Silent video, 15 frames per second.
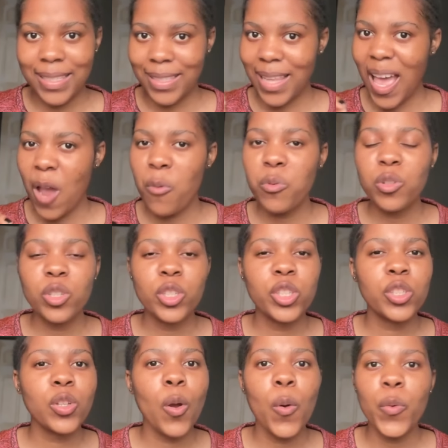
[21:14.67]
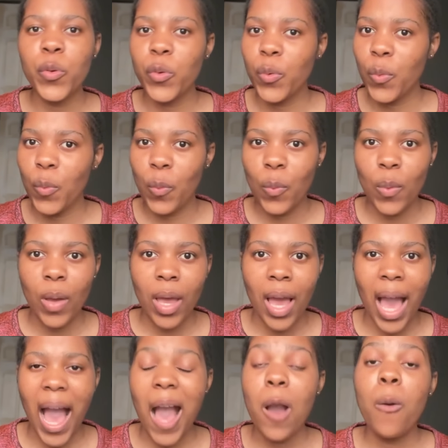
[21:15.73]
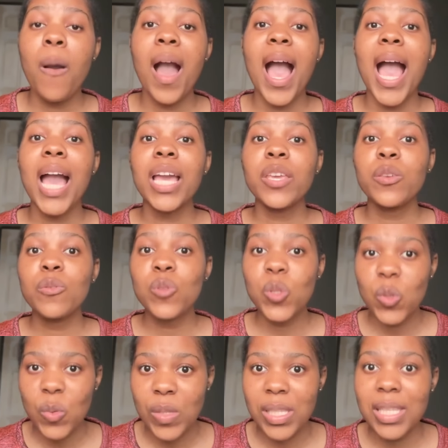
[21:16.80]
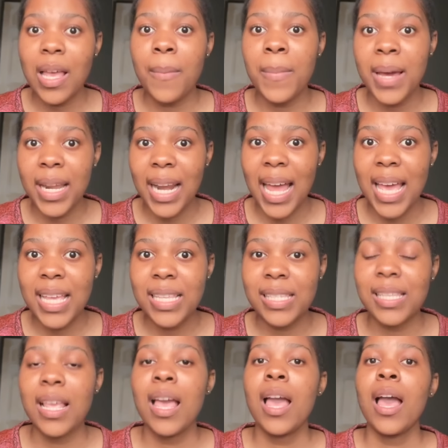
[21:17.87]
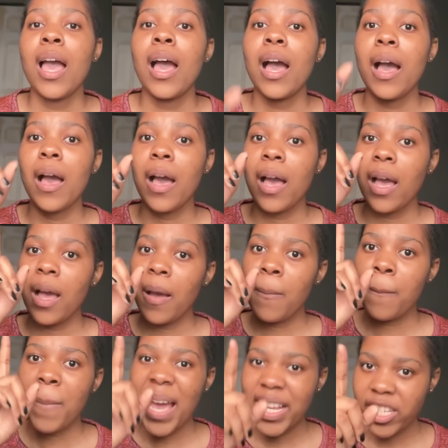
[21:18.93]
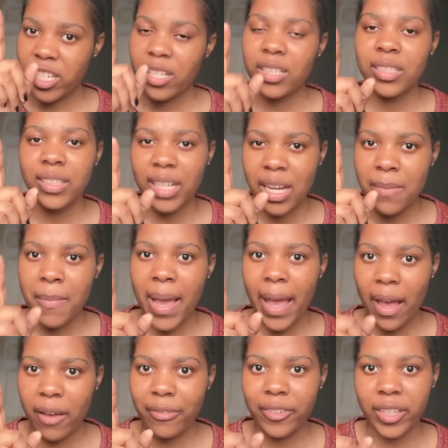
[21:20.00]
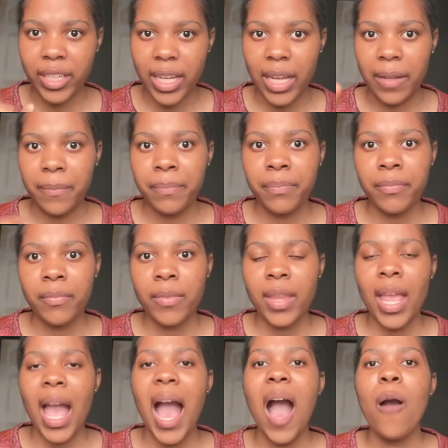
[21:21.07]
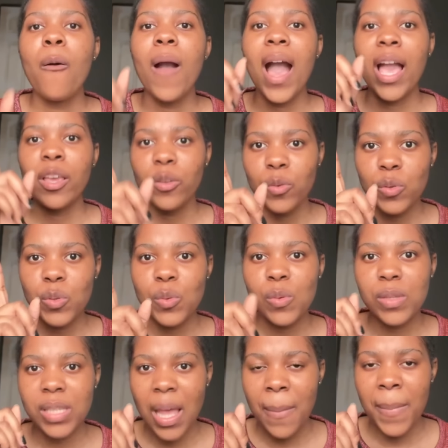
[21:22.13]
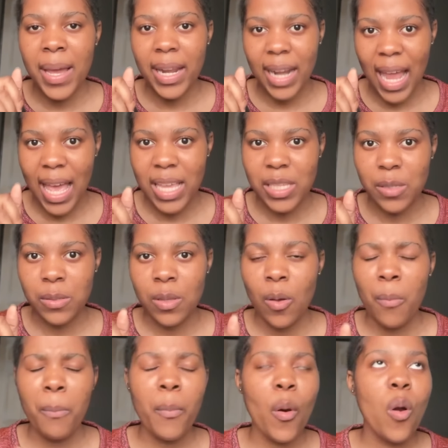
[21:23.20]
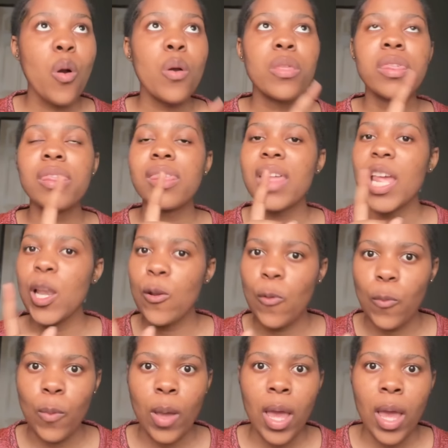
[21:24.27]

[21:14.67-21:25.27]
I will show you how I used to summarize My Children, My Africa. How I used to summarize Othello.